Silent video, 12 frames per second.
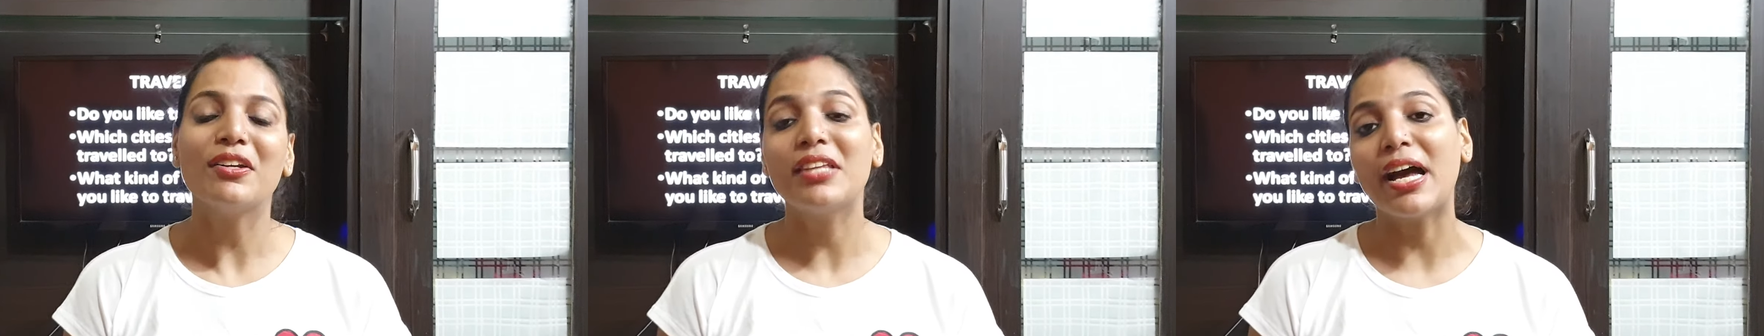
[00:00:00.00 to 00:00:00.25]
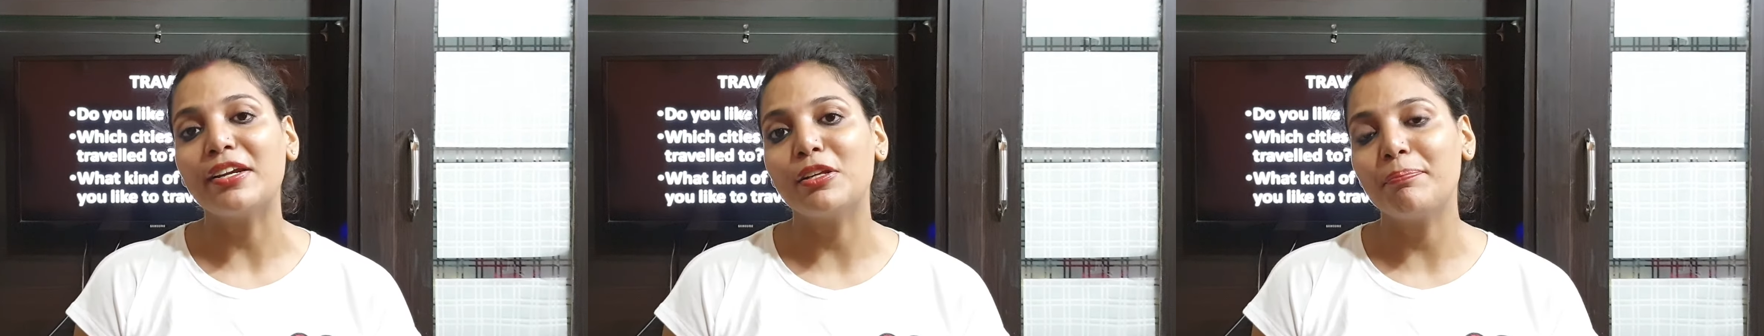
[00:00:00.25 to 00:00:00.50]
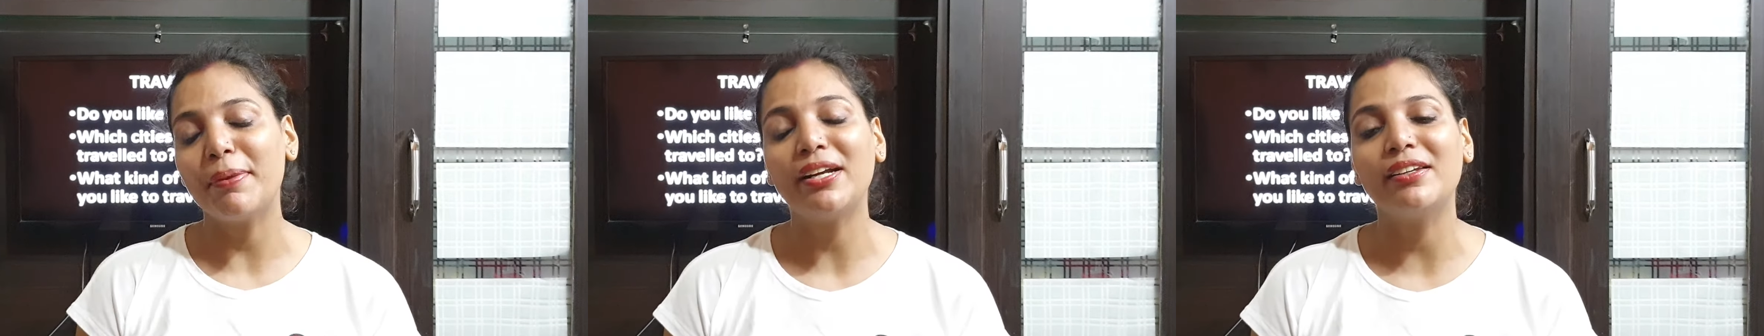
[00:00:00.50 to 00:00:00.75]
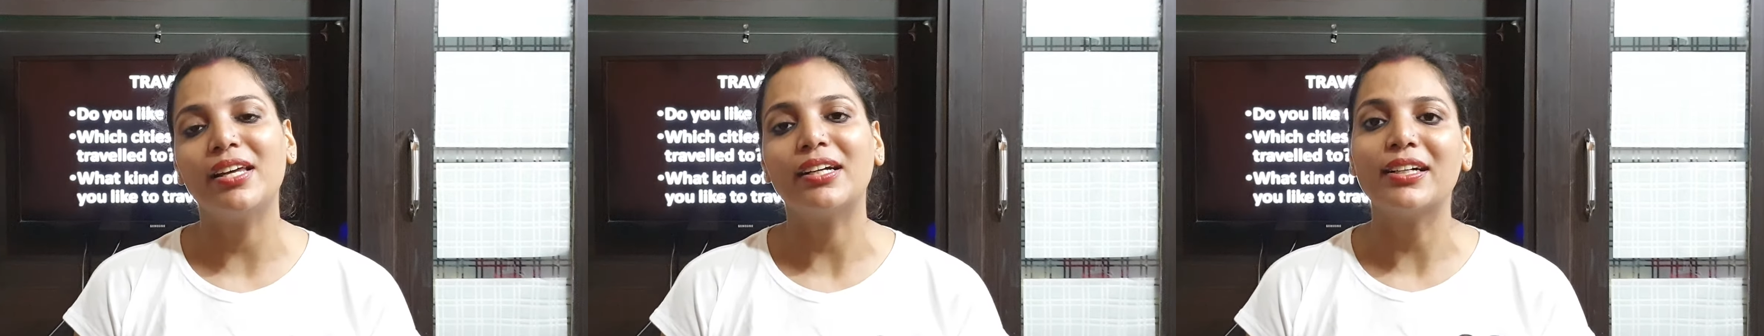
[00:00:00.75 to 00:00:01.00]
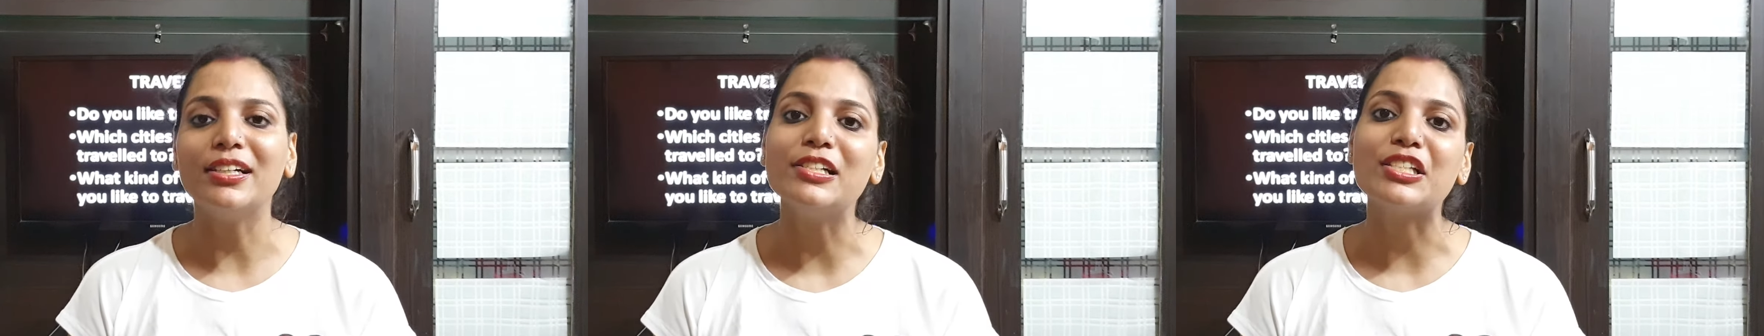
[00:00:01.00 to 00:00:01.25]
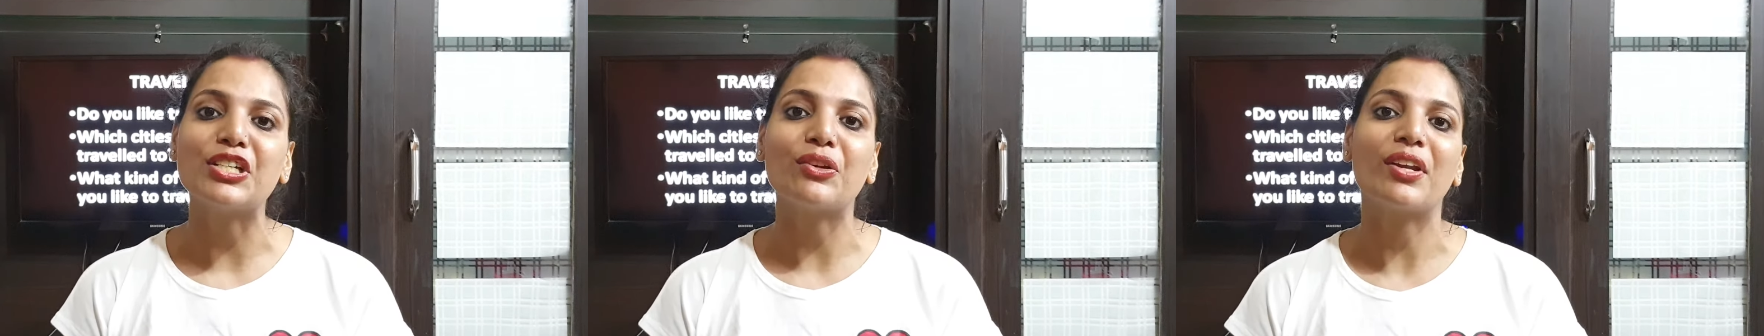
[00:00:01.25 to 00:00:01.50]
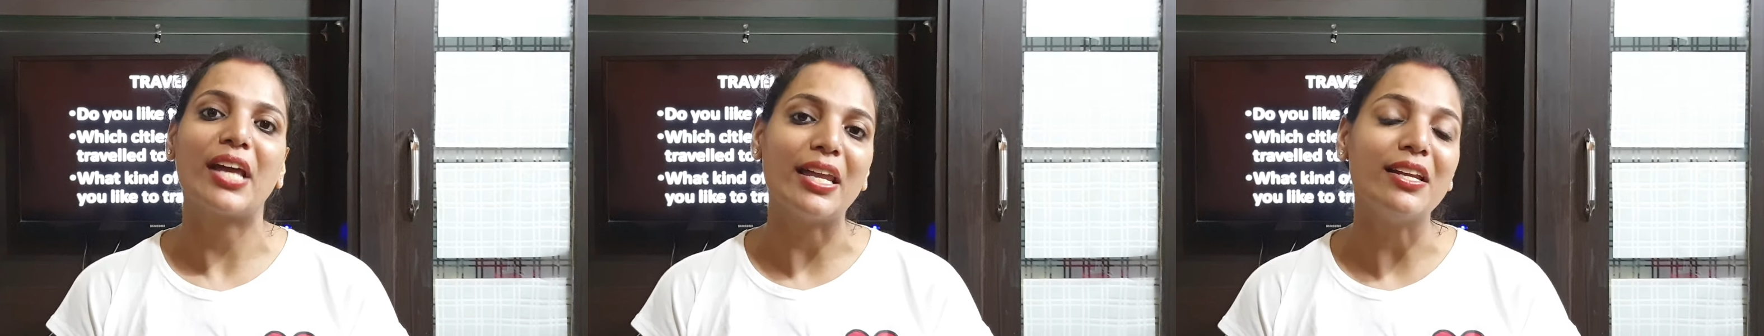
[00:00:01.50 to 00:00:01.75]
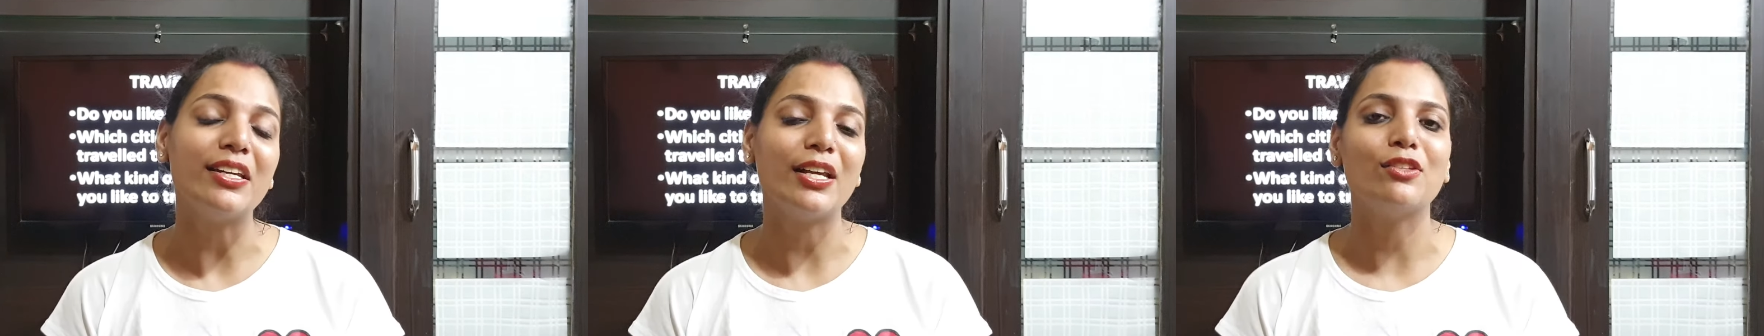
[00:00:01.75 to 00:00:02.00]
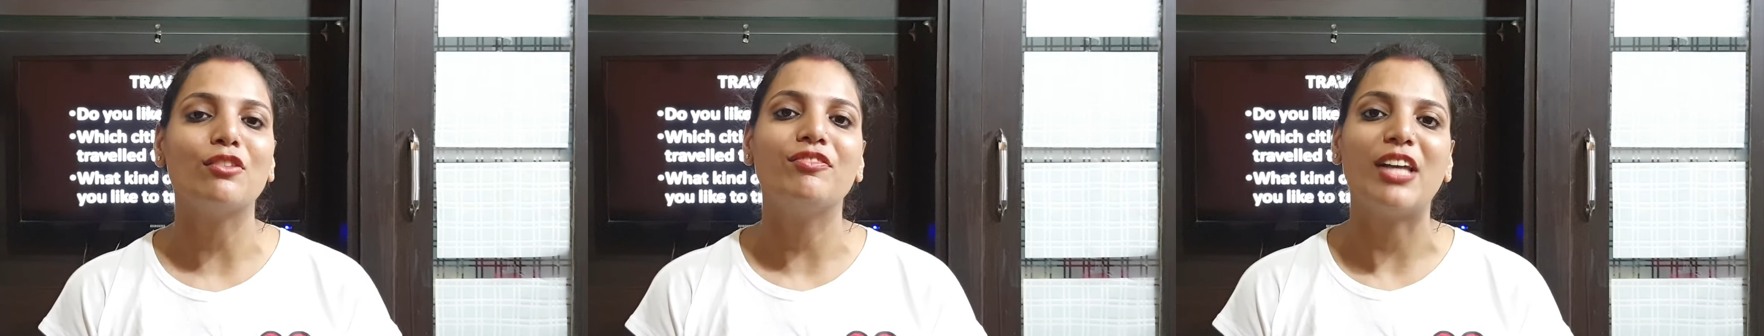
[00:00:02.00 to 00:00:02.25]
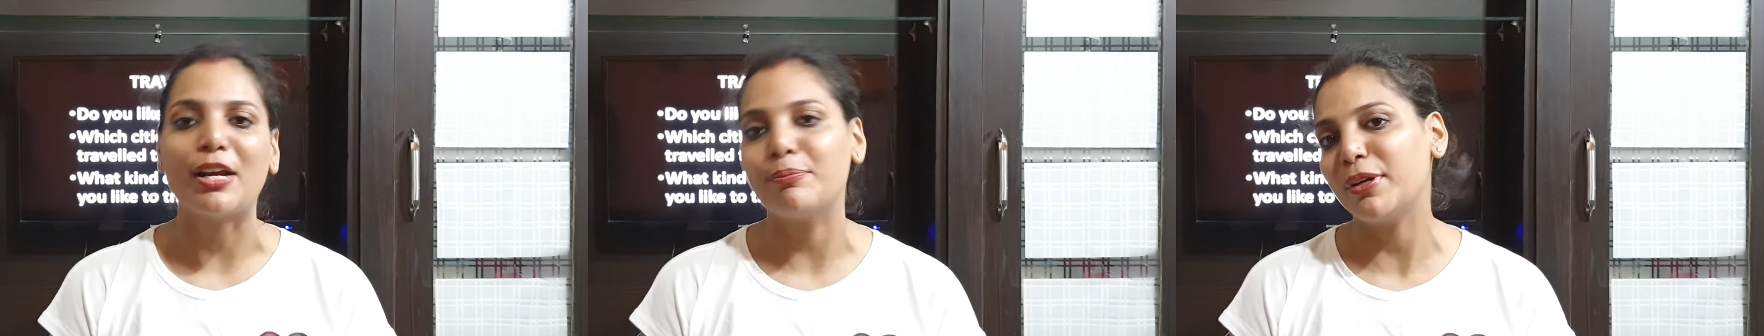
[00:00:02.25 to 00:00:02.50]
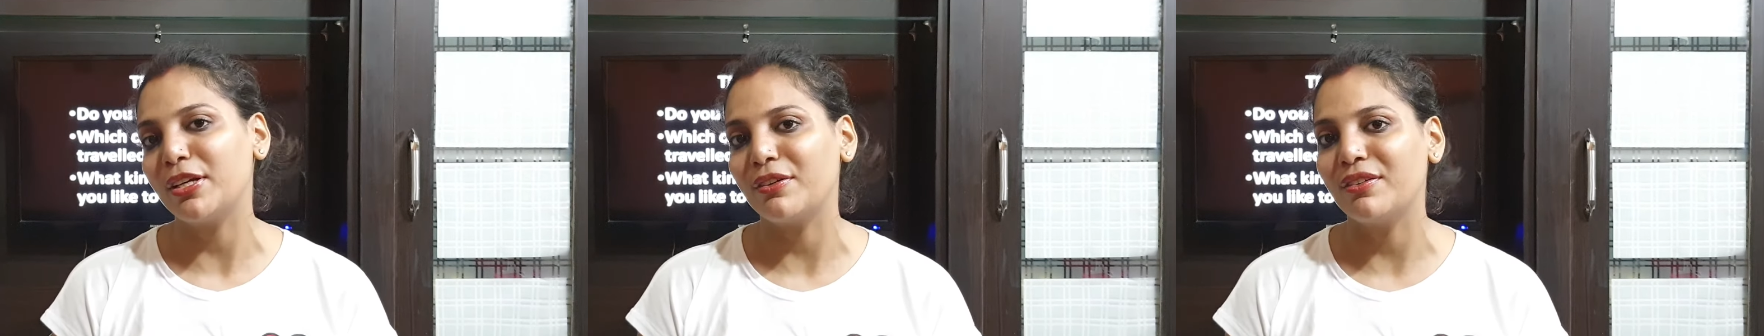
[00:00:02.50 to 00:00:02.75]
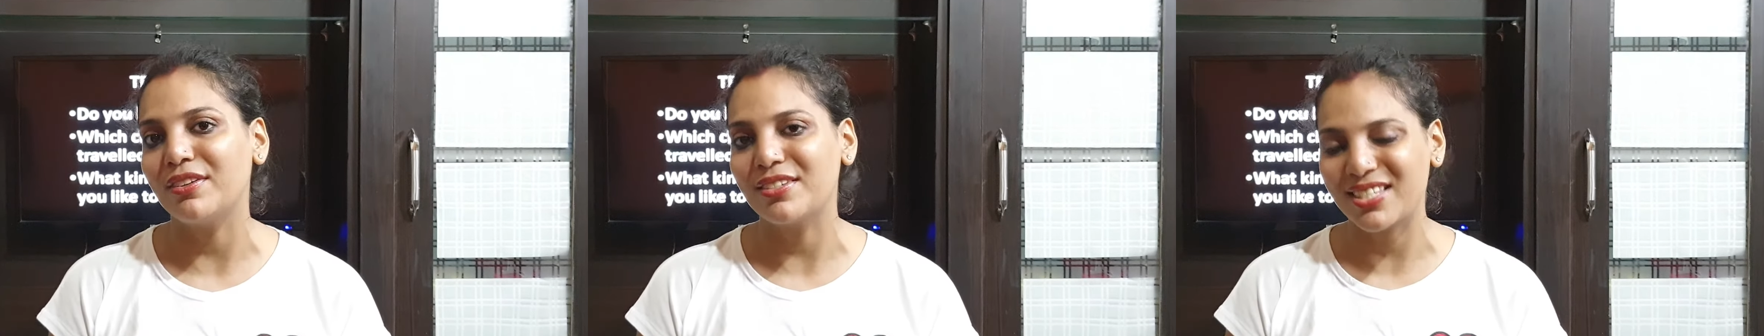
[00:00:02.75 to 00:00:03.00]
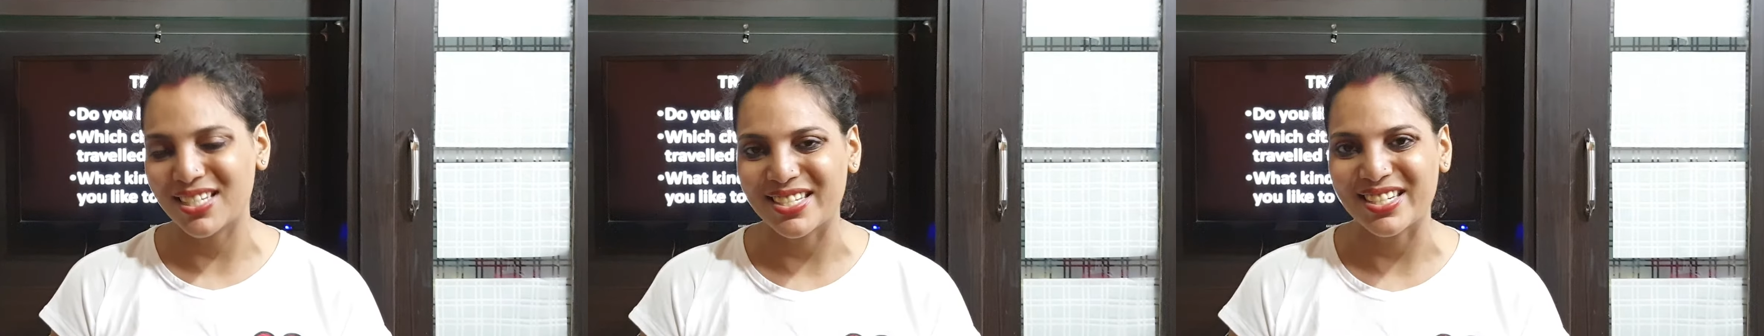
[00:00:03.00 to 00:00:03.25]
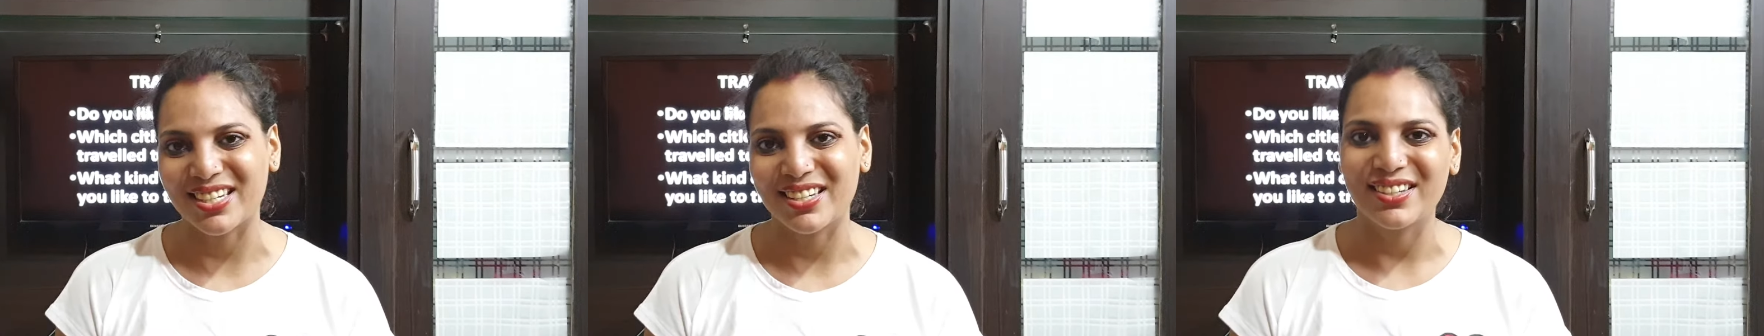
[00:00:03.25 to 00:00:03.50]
that depict the culture or heritage of that particular city.